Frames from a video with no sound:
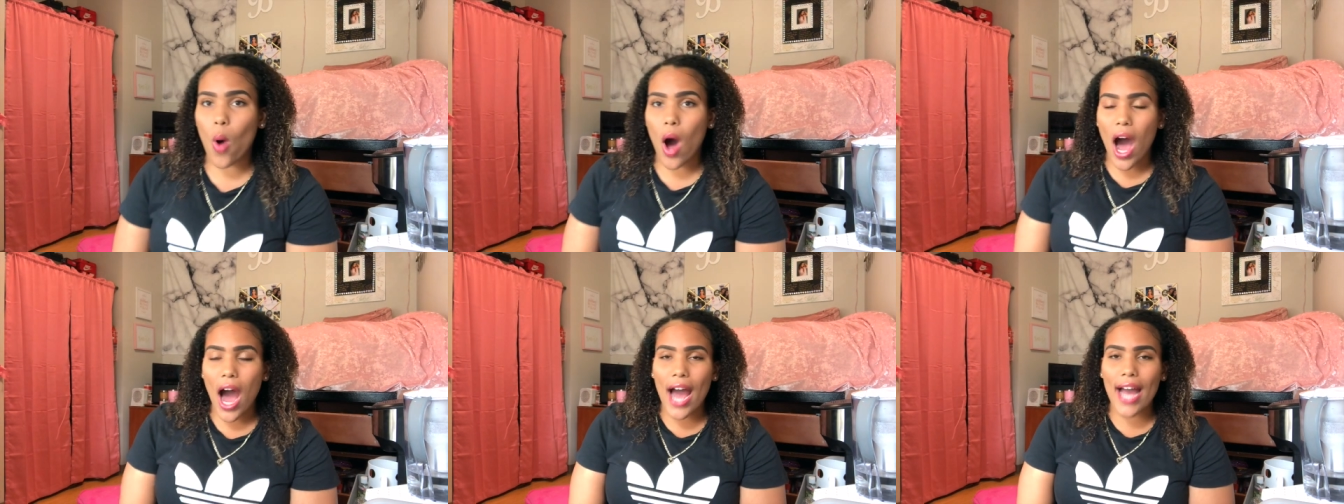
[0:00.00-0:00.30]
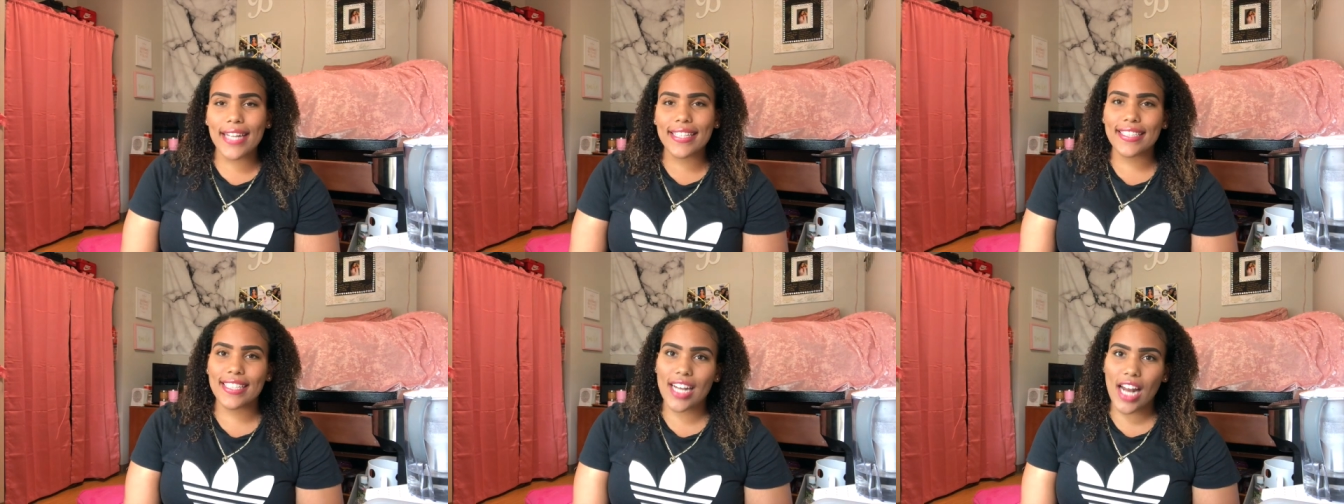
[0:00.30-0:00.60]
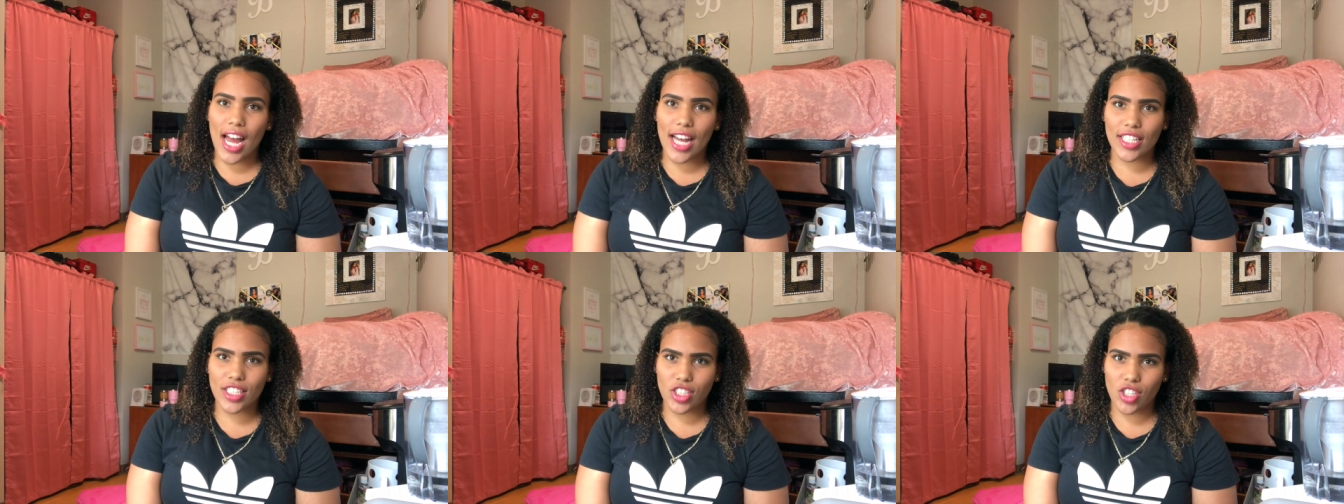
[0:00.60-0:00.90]
why did
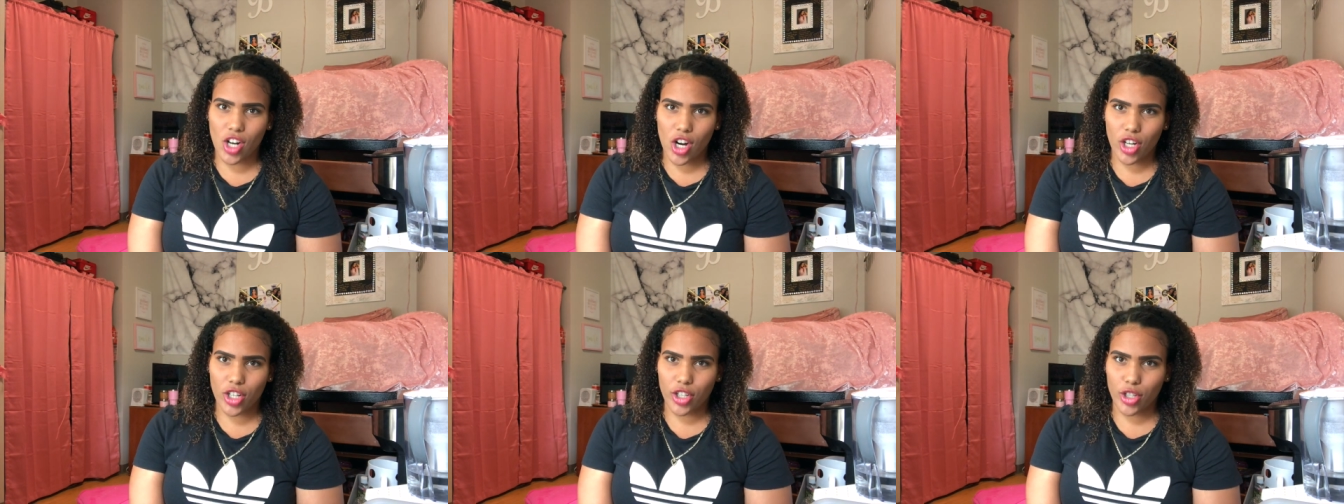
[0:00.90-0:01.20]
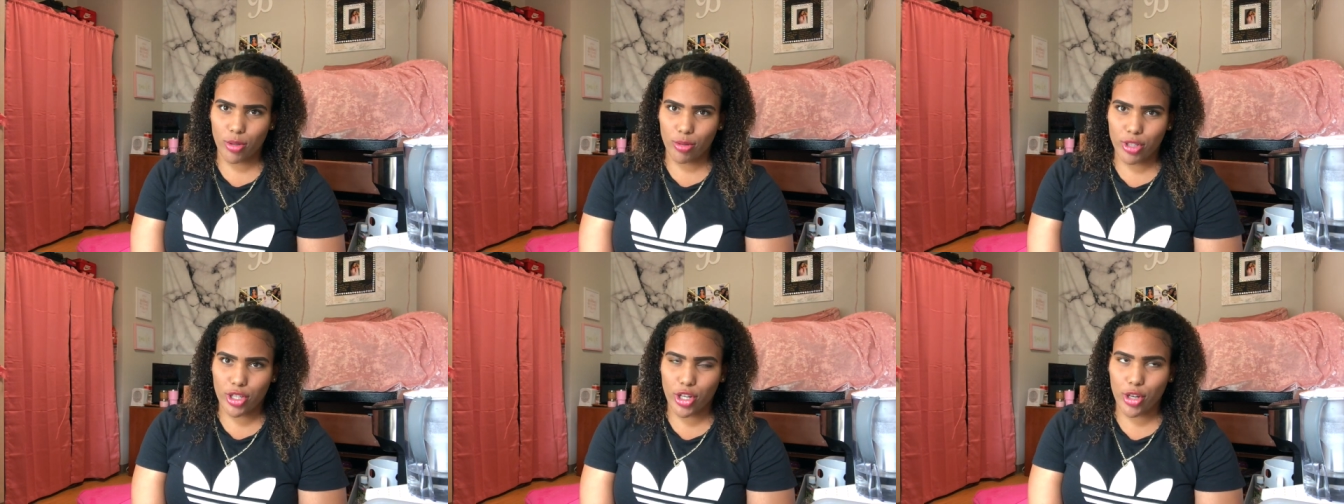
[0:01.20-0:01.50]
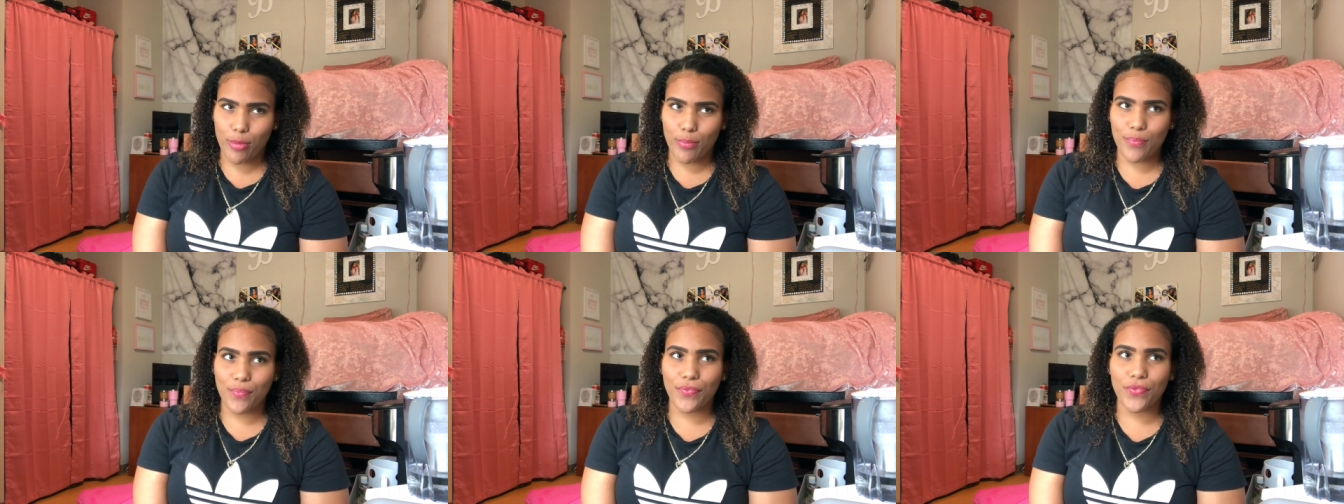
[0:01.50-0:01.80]
I start
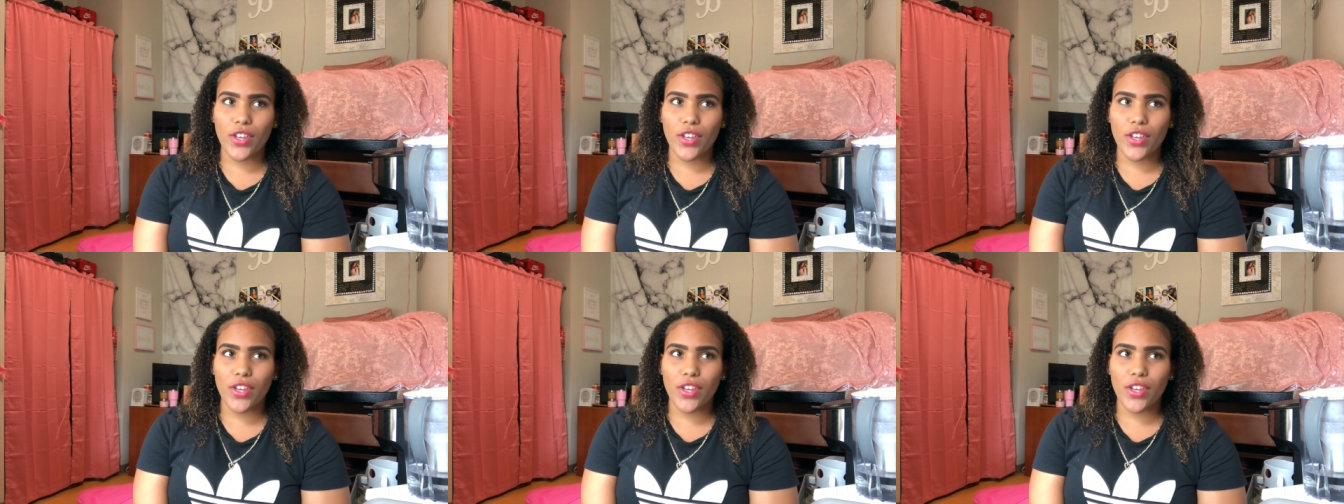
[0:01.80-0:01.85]
YouTube?